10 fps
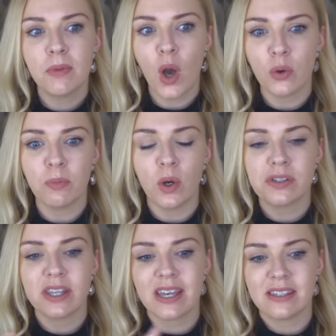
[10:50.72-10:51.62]
oak
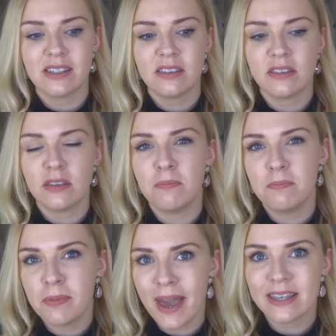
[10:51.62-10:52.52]
moss as the
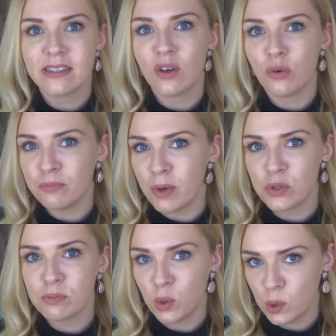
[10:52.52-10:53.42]
base of
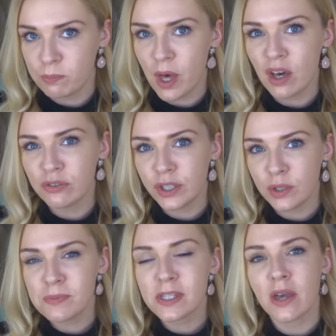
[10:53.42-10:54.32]
most modern
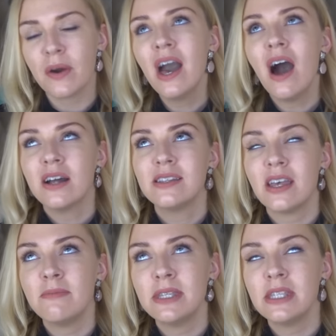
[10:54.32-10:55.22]
perfumes. So I'd
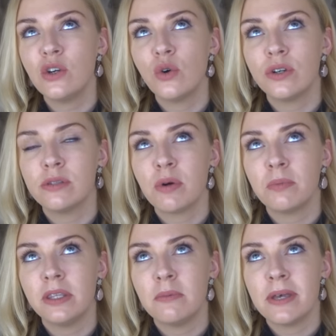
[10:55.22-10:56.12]
say Miss Dior is
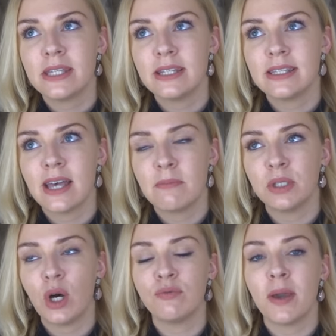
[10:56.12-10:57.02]
probably the best
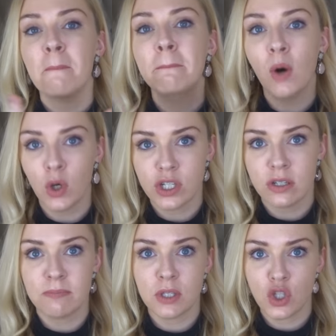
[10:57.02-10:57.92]
example of a
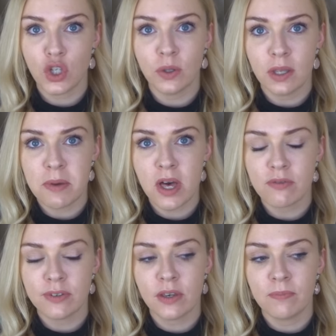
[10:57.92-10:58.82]
modern patchouli
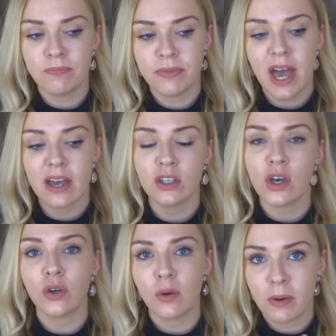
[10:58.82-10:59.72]
perfume, that and
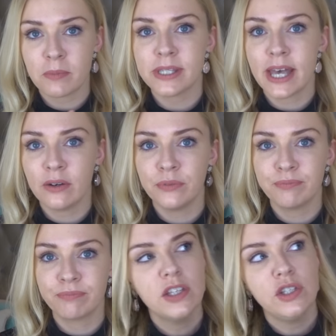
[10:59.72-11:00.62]
Coco Mademoiselle.
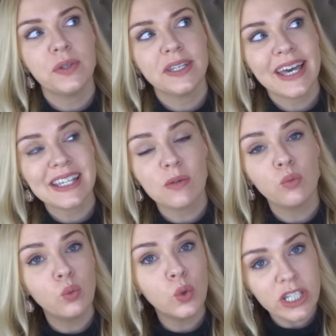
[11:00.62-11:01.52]
You can get
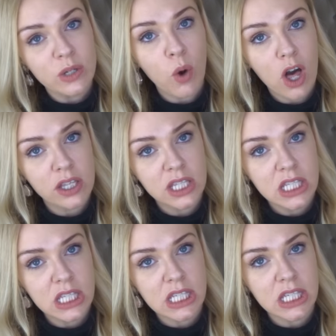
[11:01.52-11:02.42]
some woody
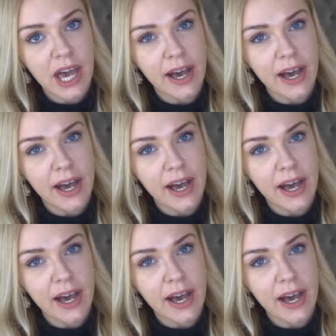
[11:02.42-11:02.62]
ones.